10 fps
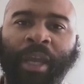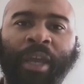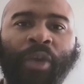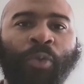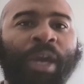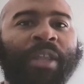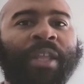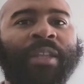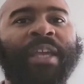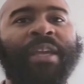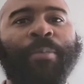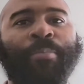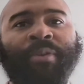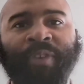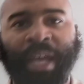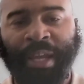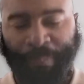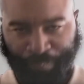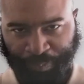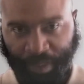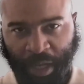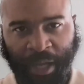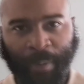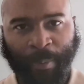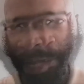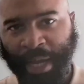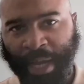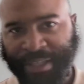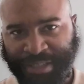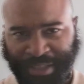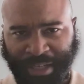in a way that they can provide unbiased,